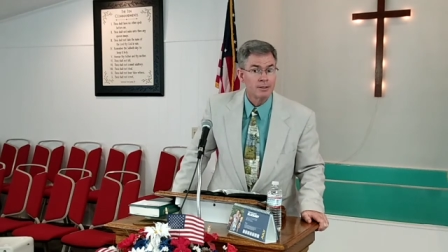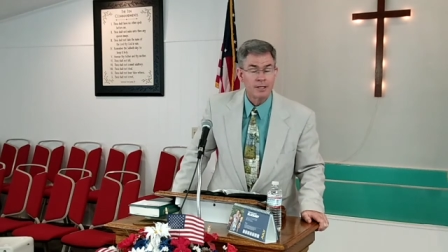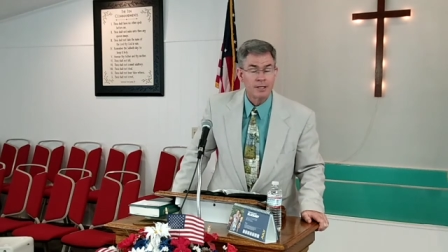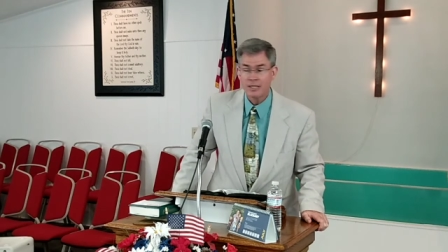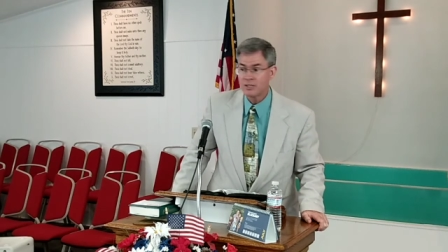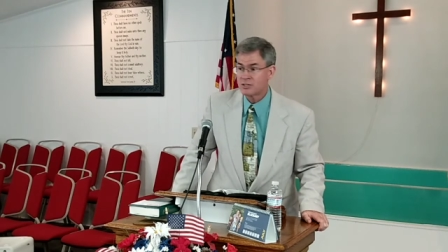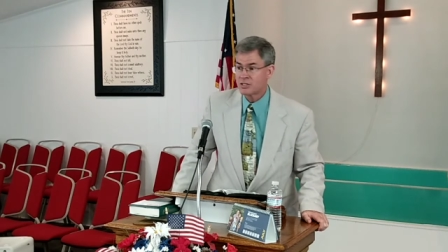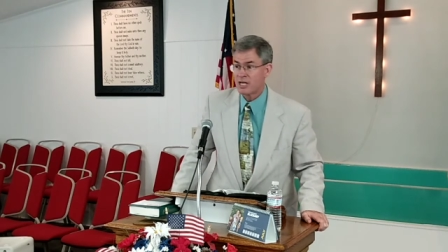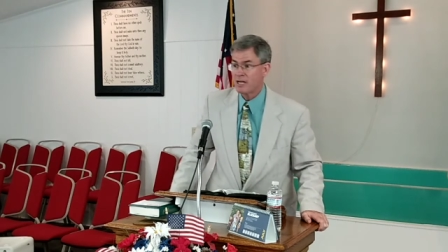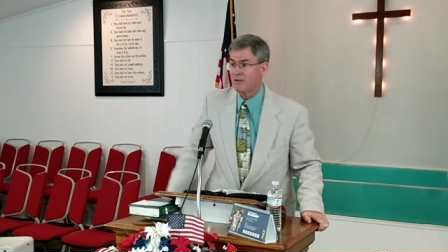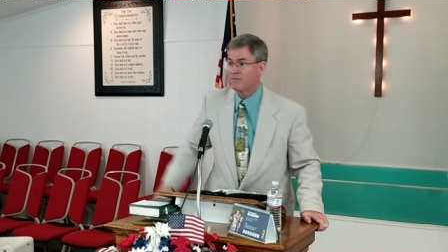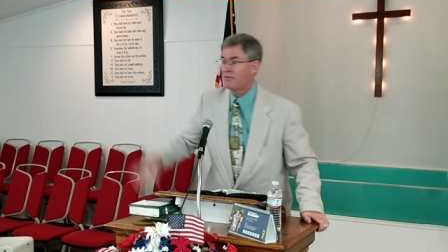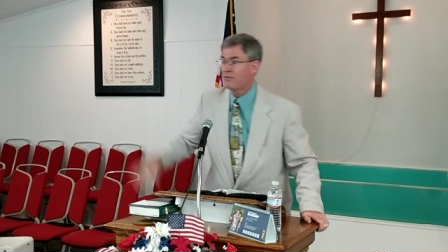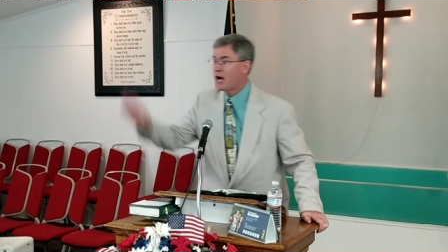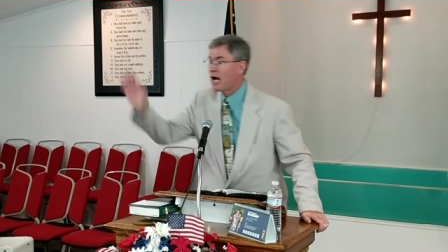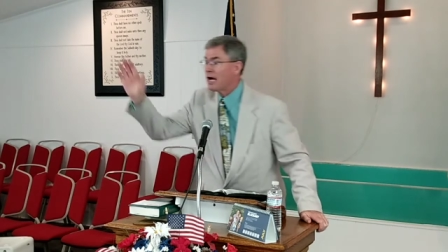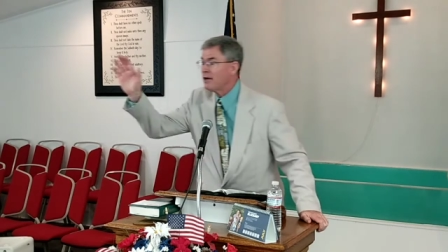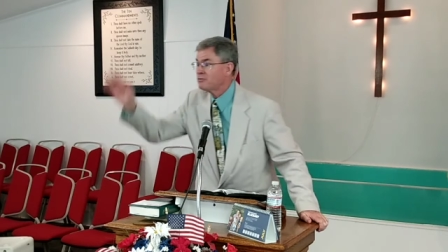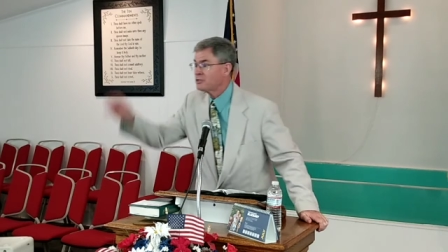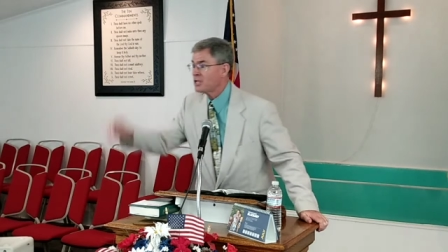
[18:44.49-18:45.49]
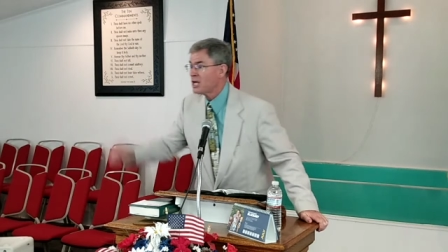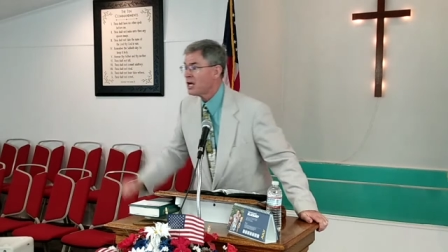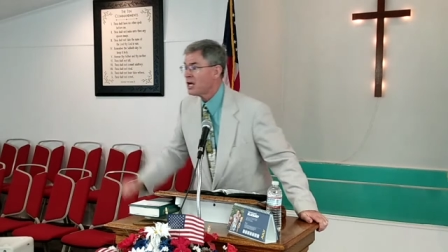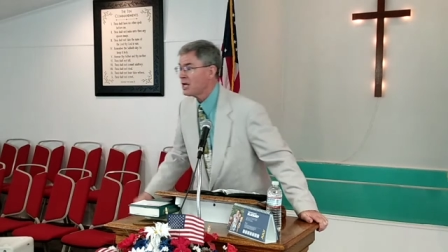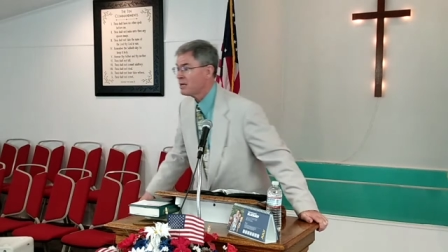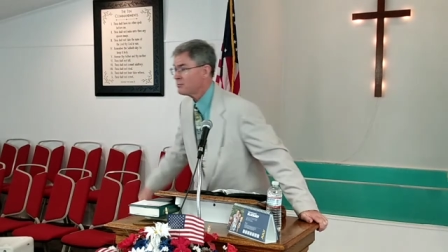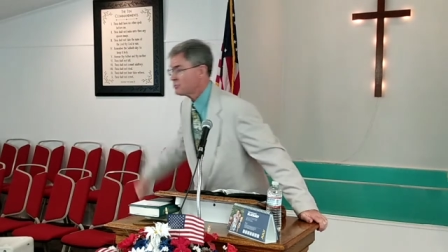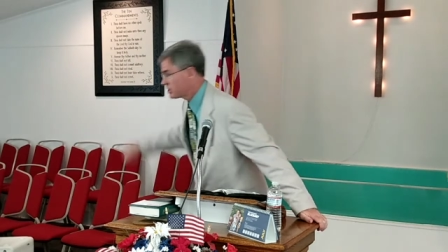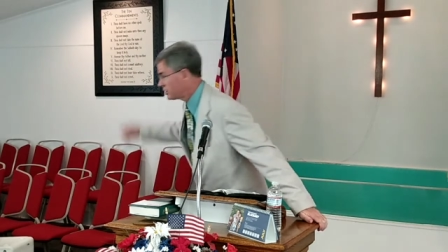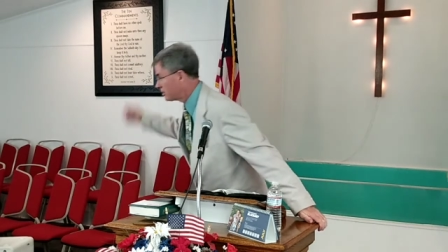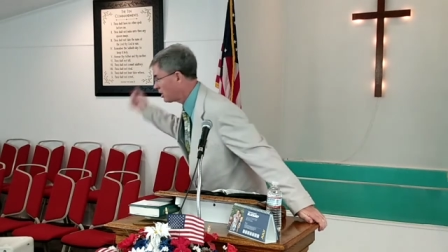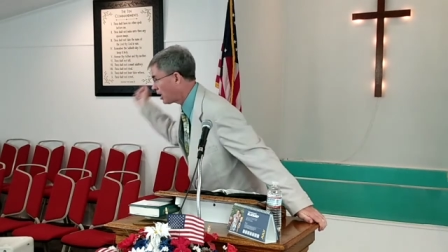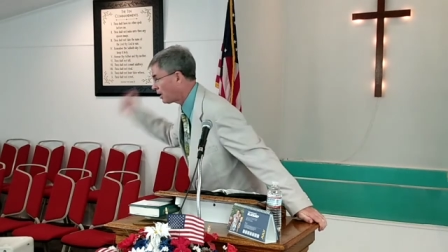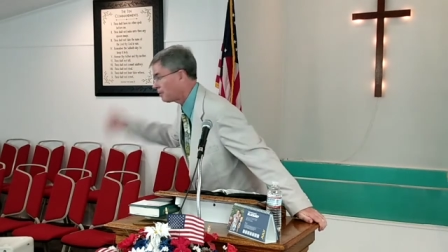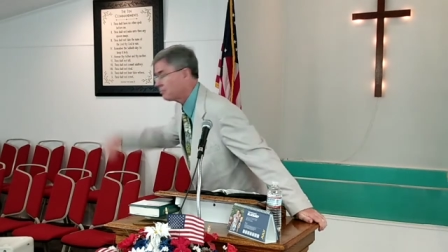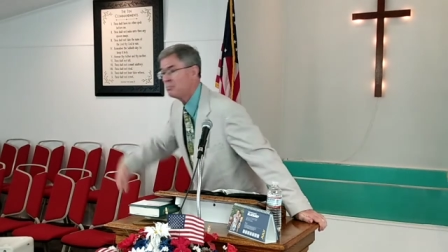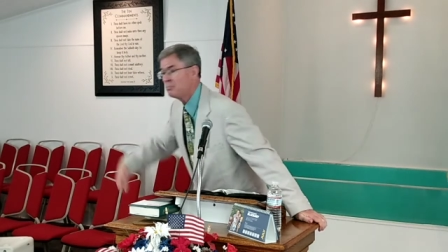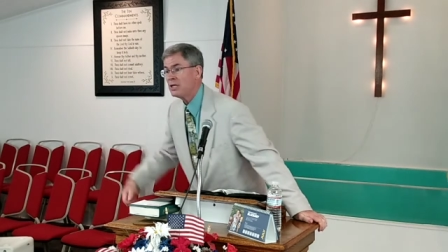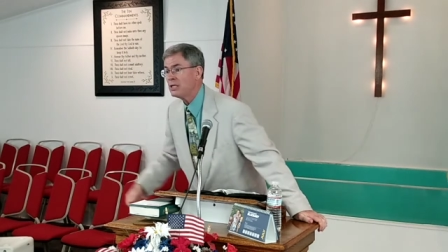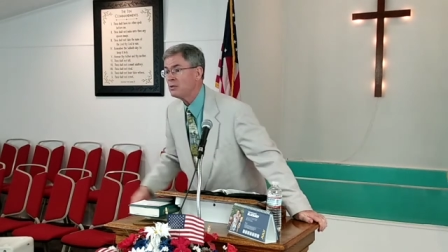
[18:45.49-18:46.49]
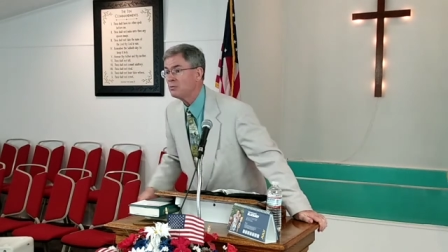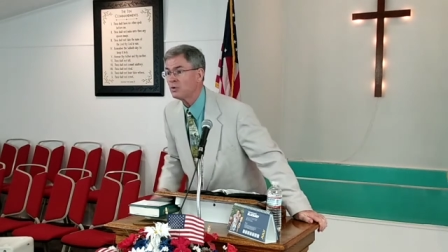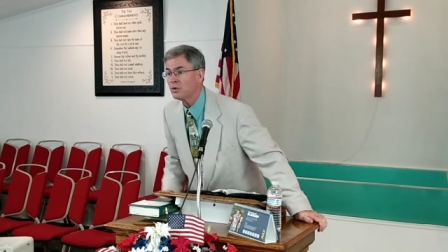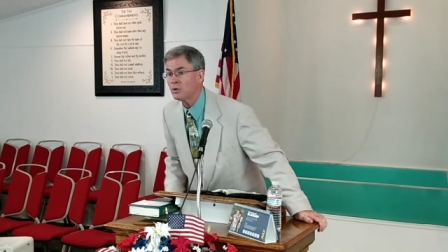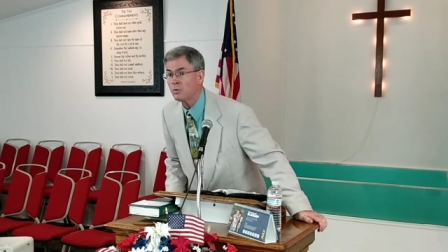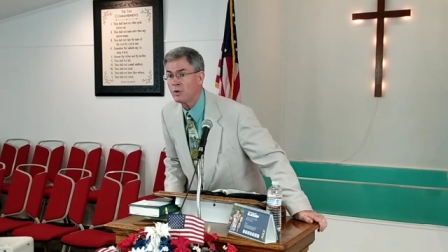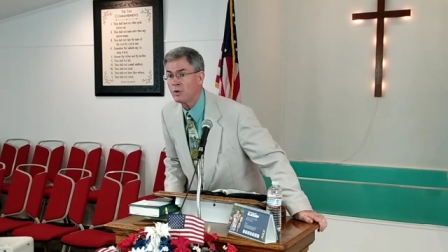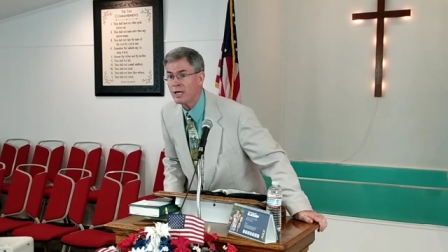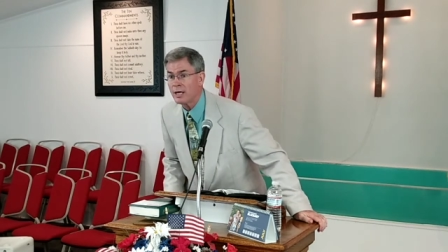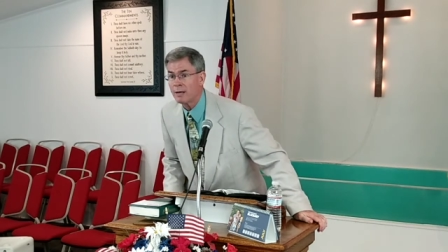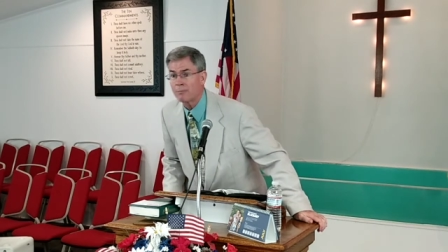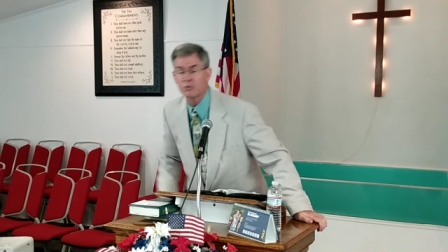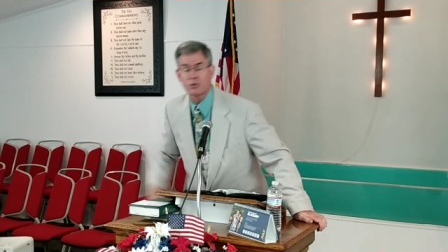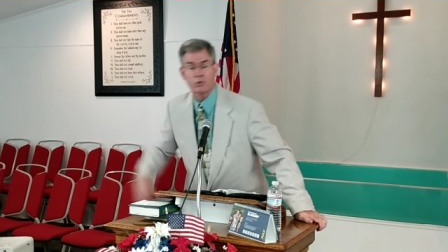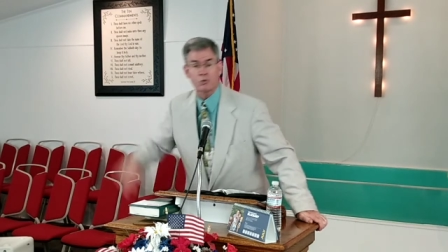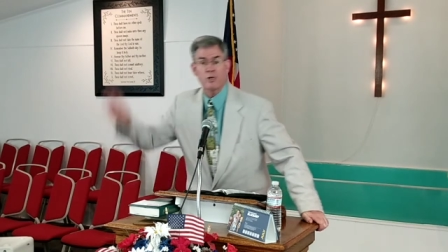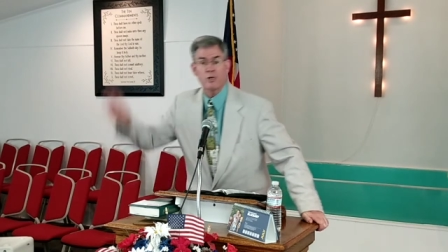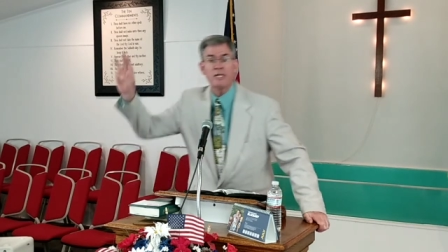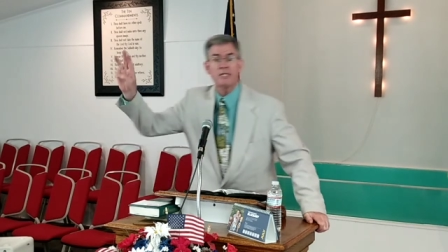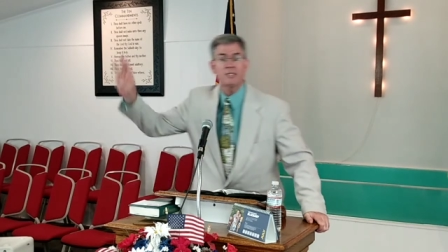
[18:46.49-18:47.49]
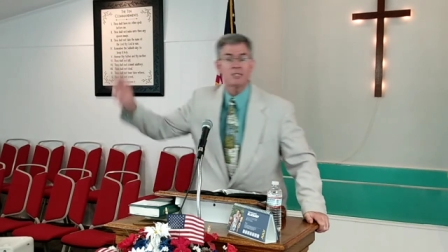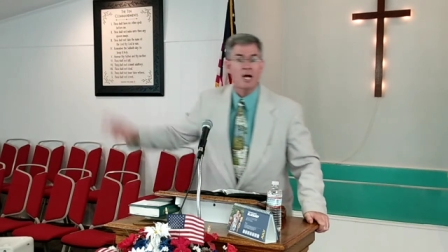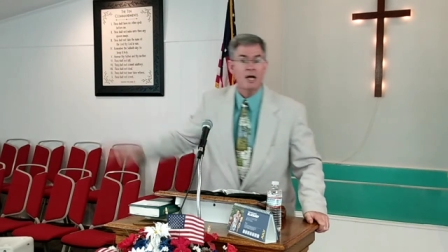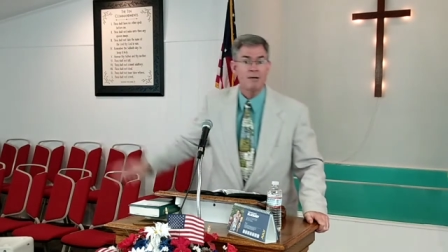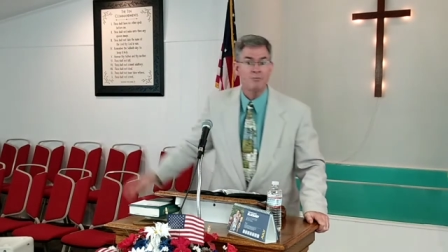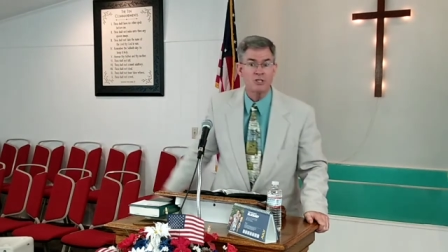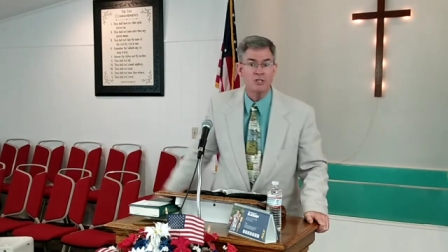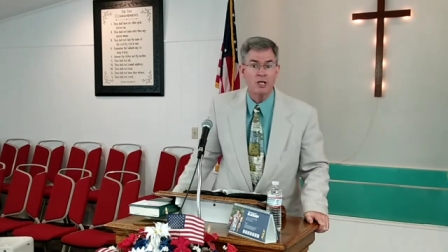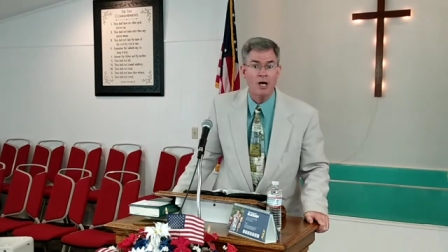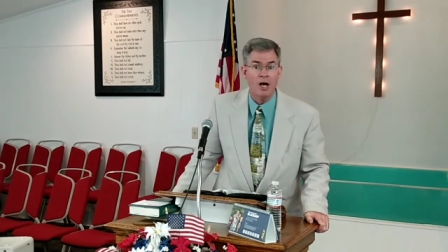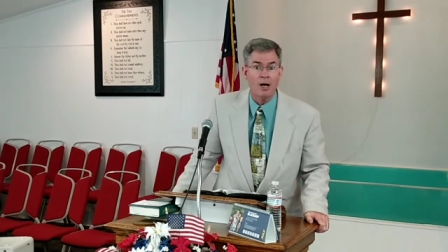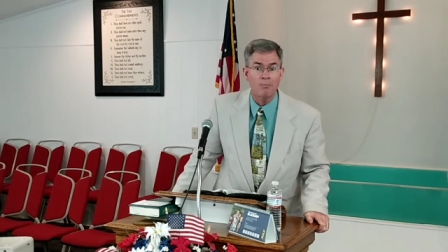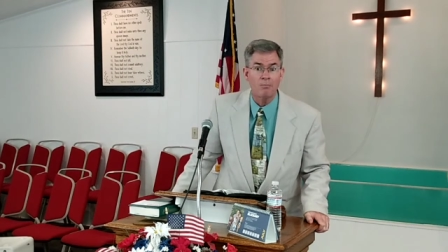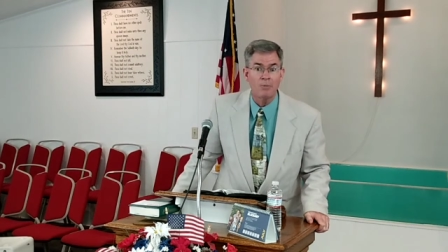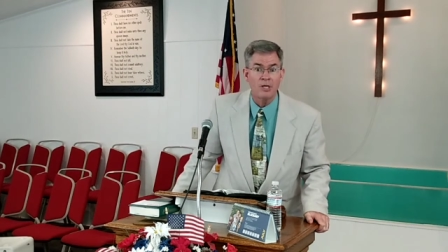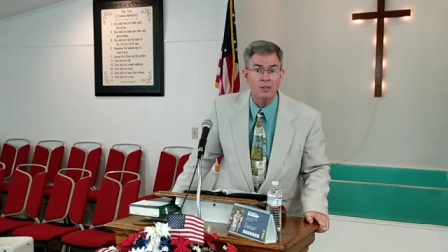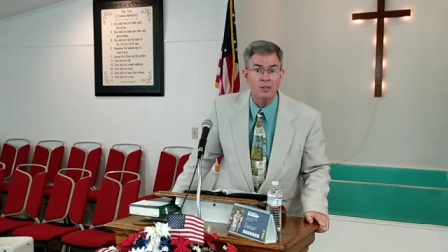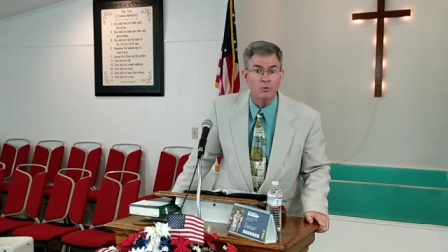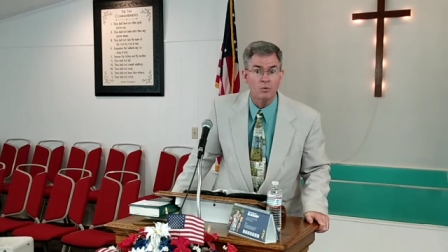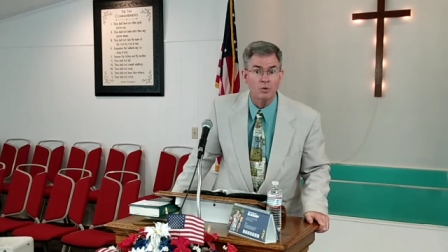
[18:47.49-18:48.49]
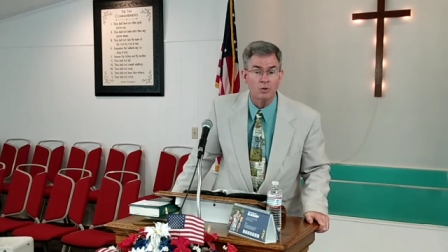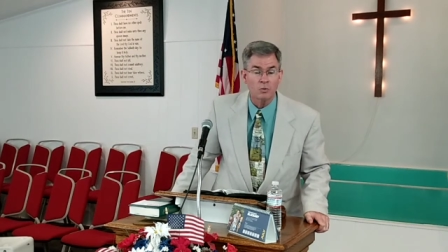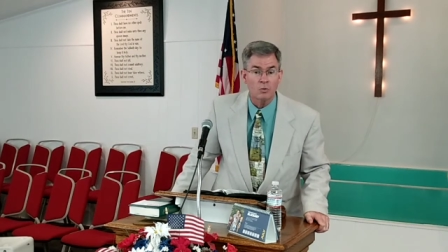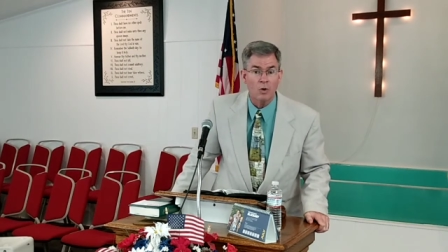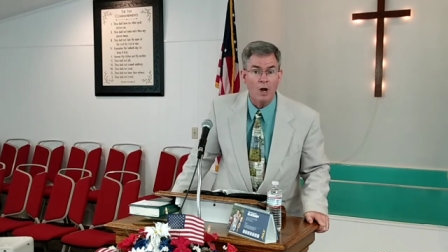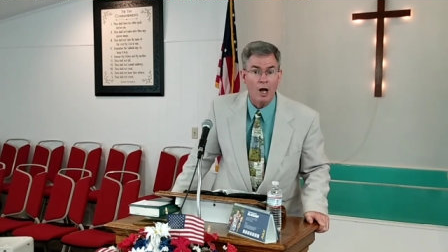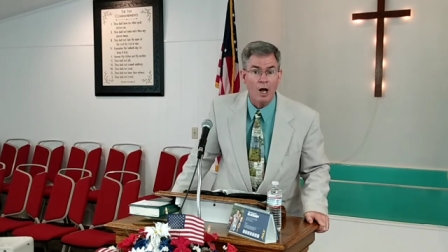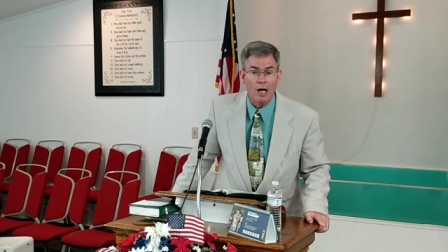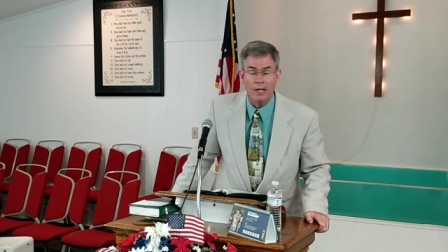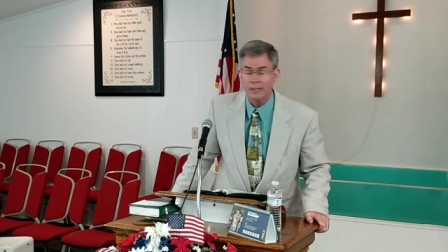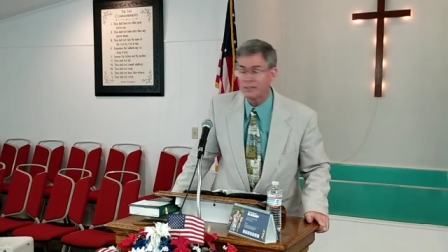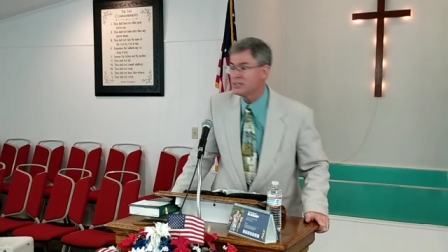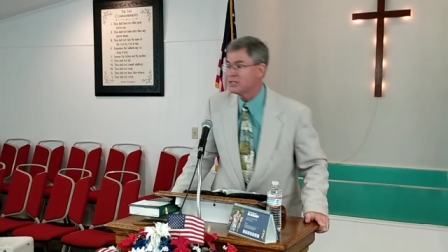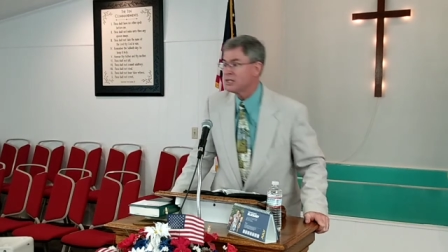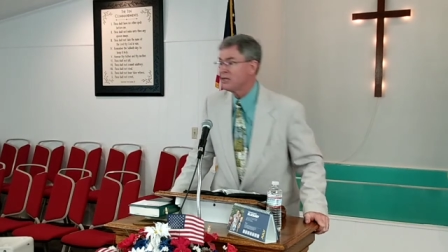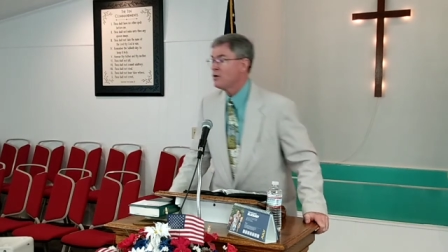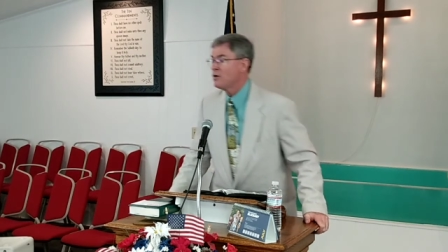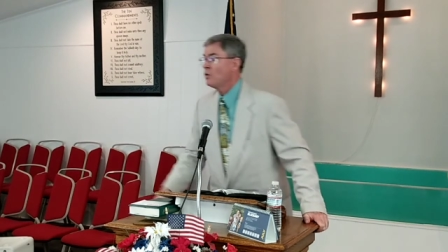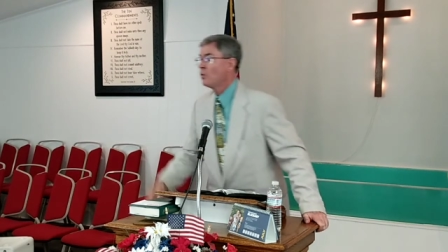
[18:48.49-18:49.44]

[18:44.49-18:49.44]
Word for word: It said five times he got beat with a whip, three times he got beat with rods,